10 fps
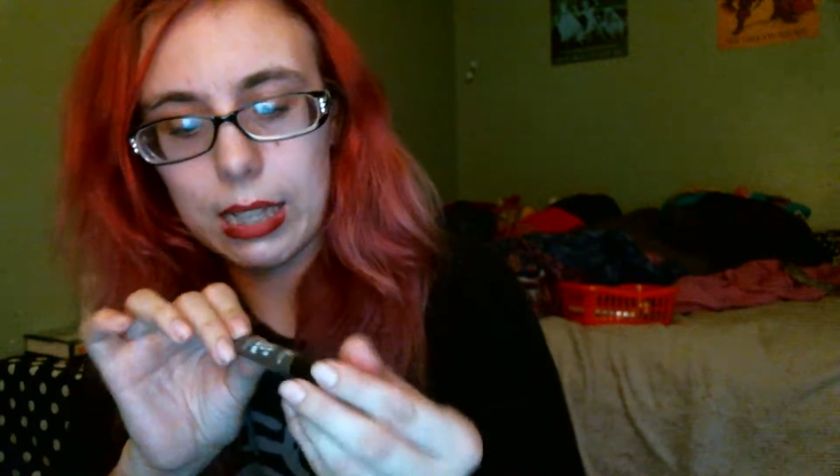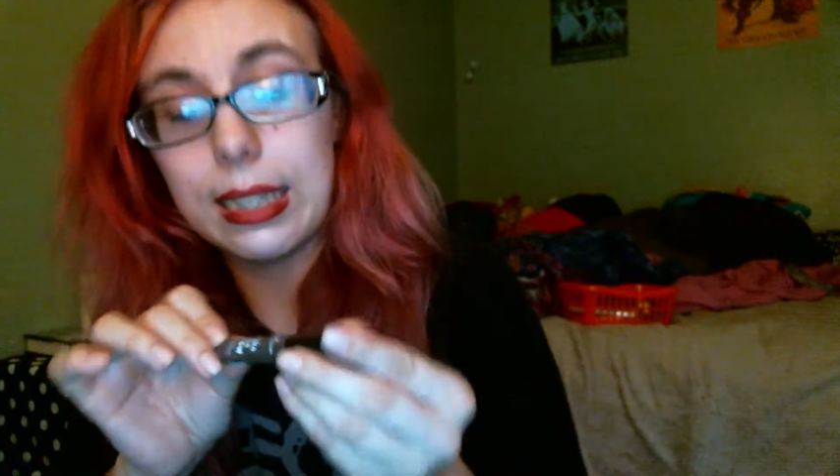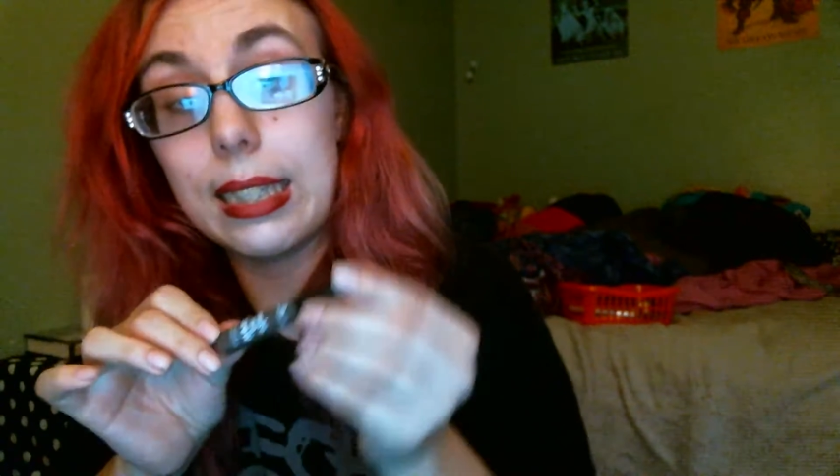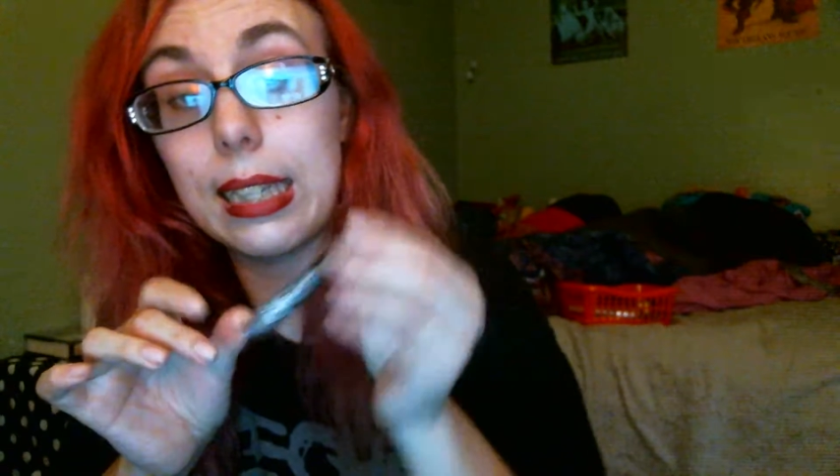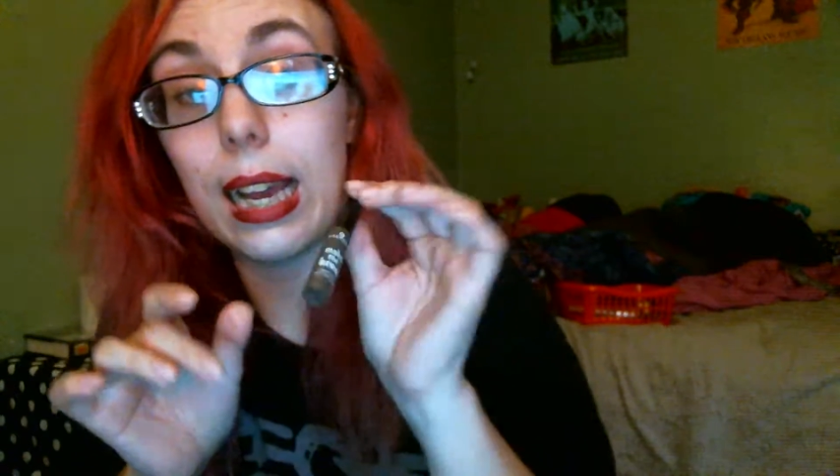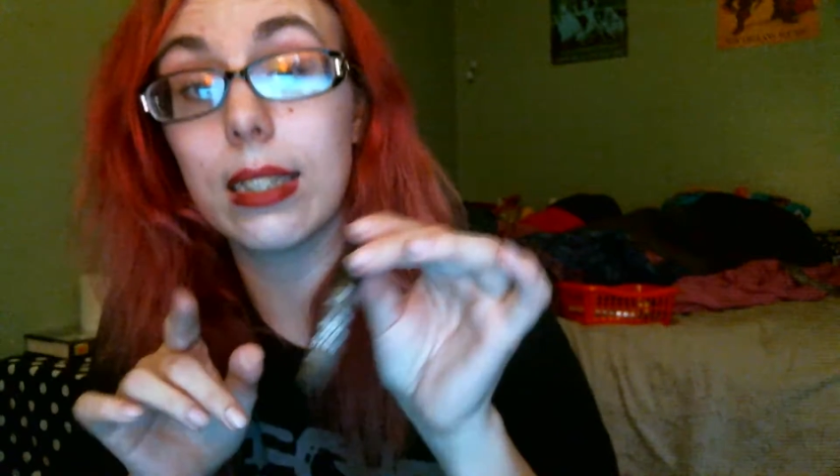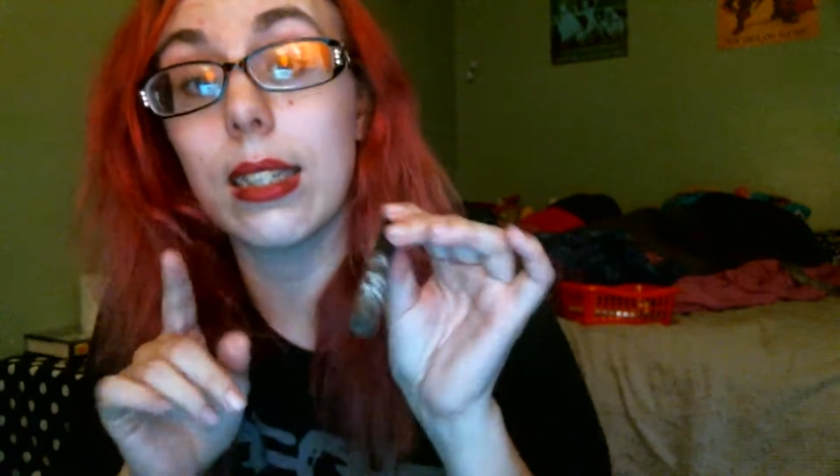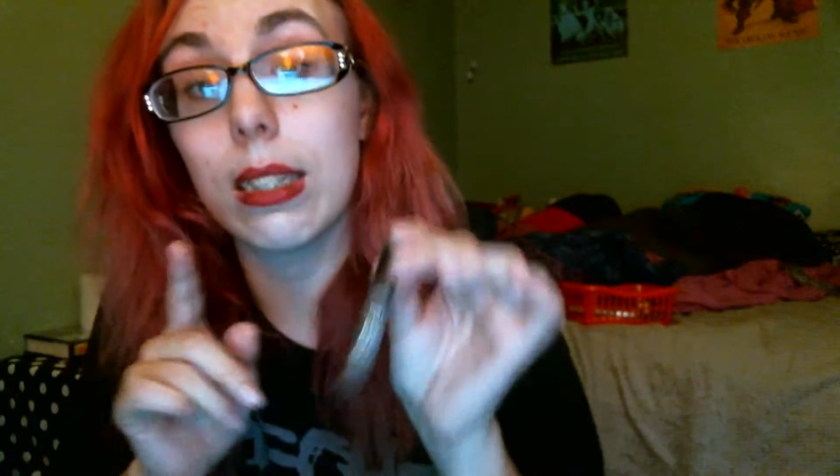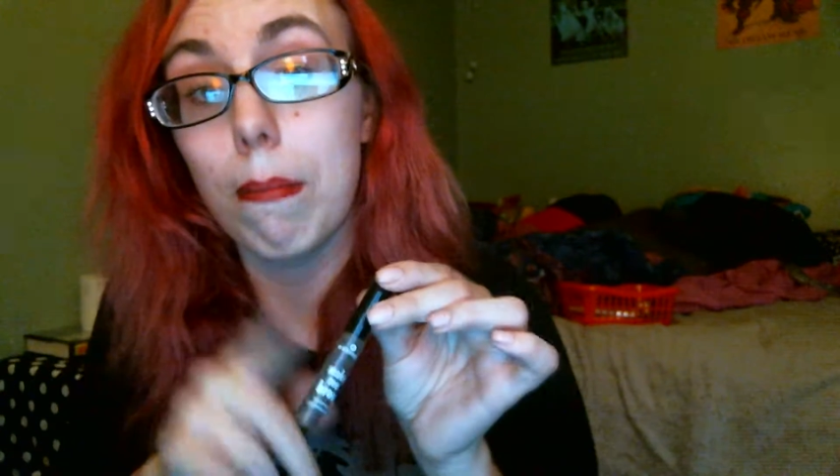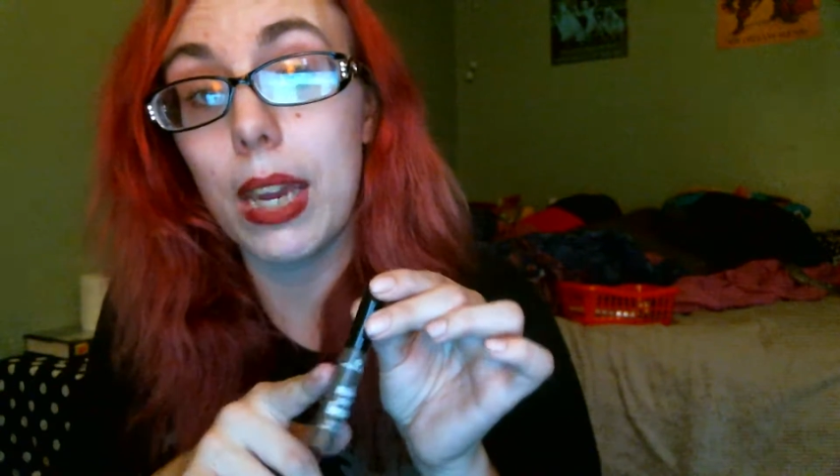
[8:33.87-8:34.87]
This is the
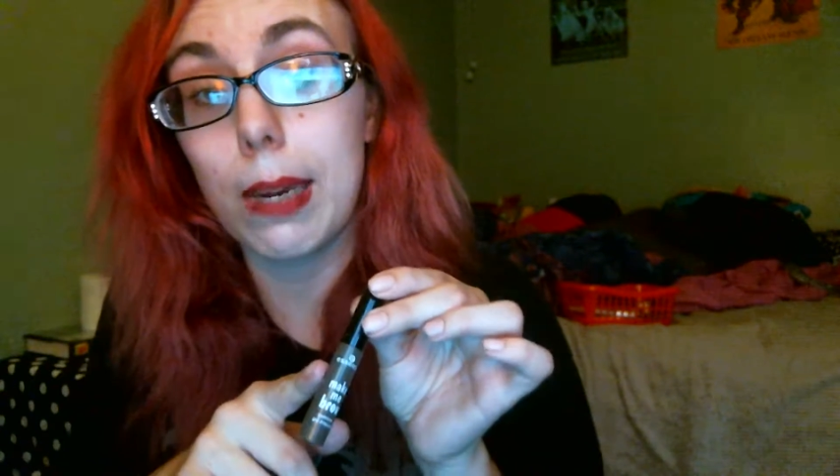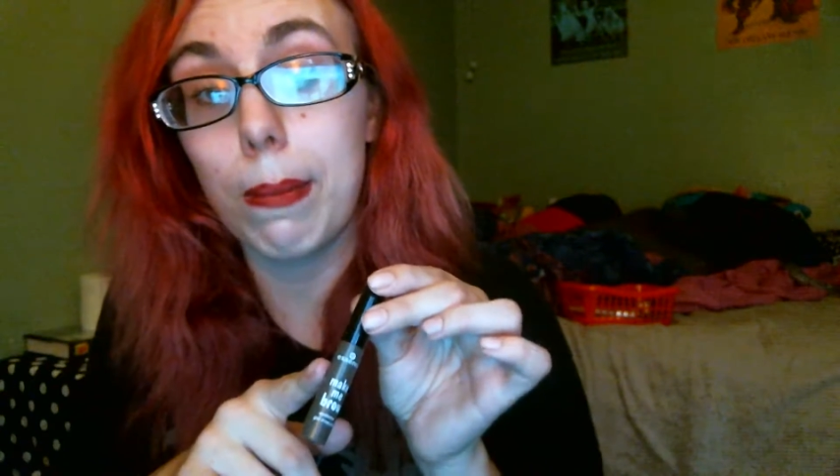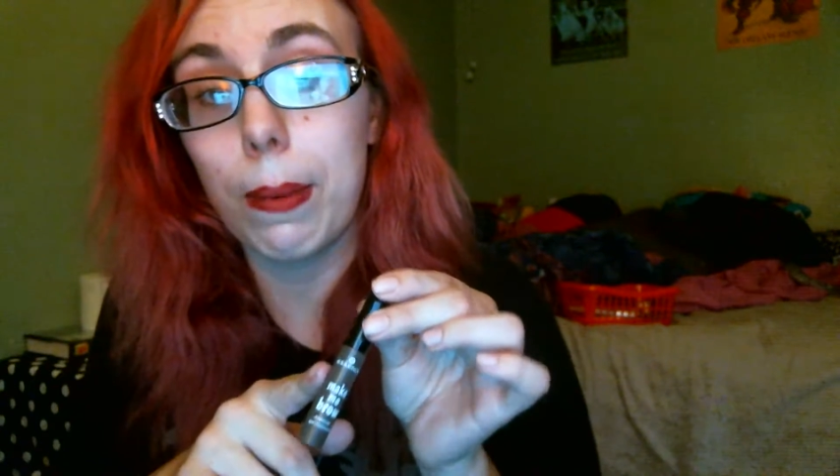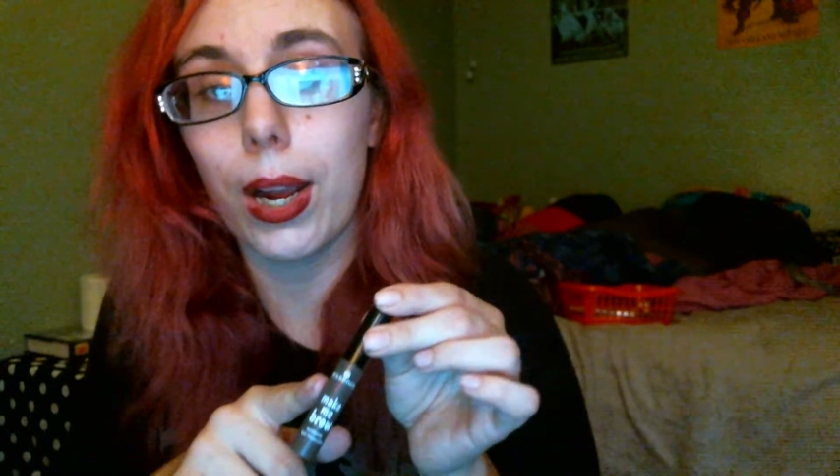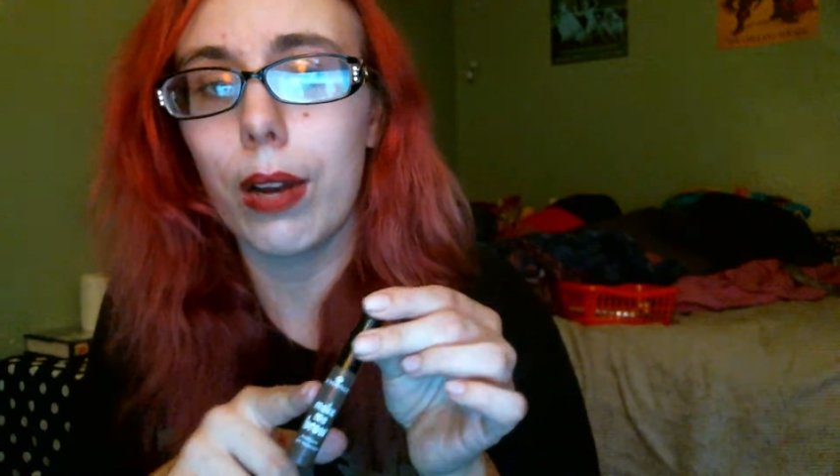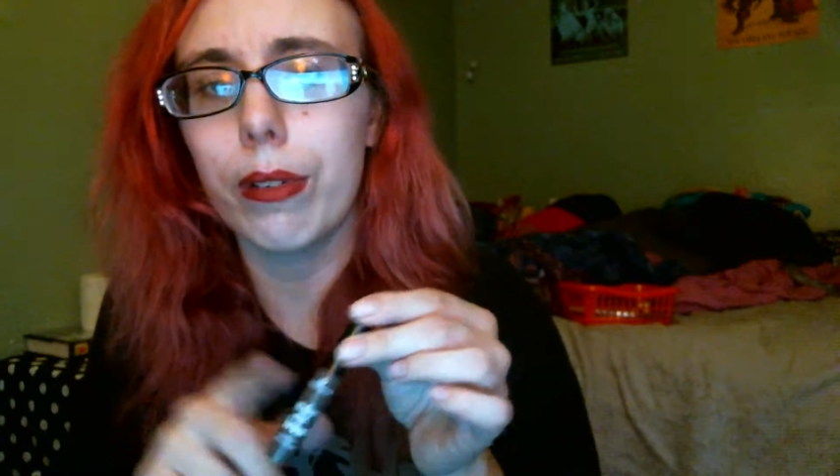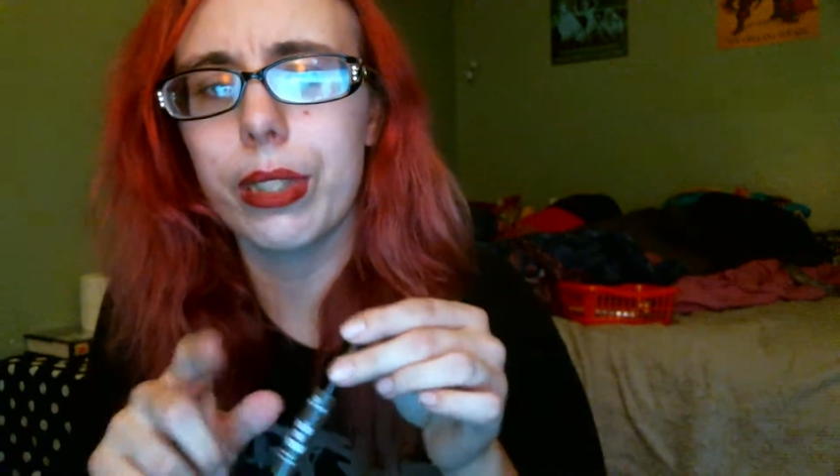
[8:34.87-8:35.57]
Essence Make Me Brow.